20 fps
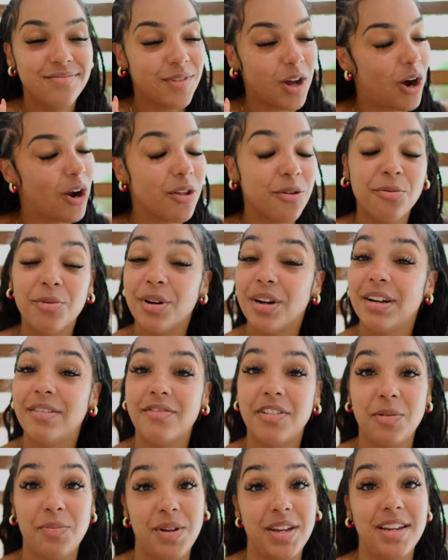are the real
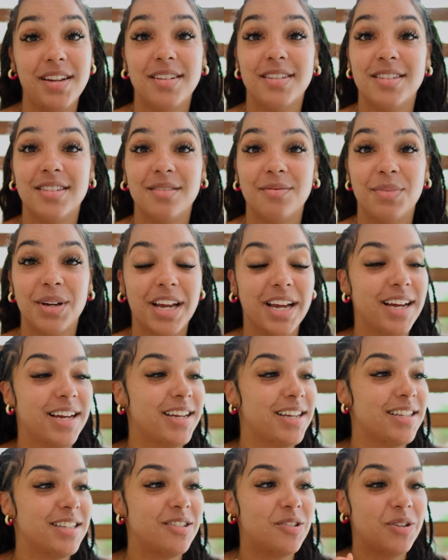MVPs
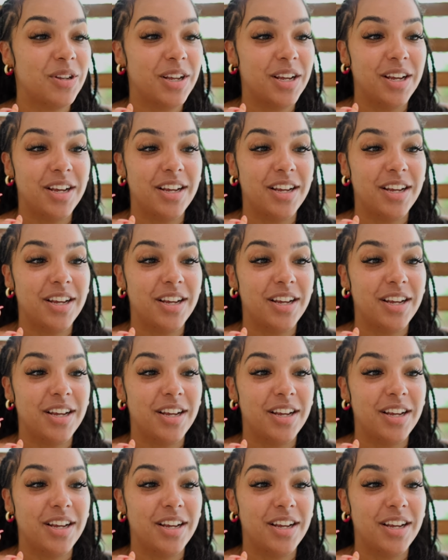because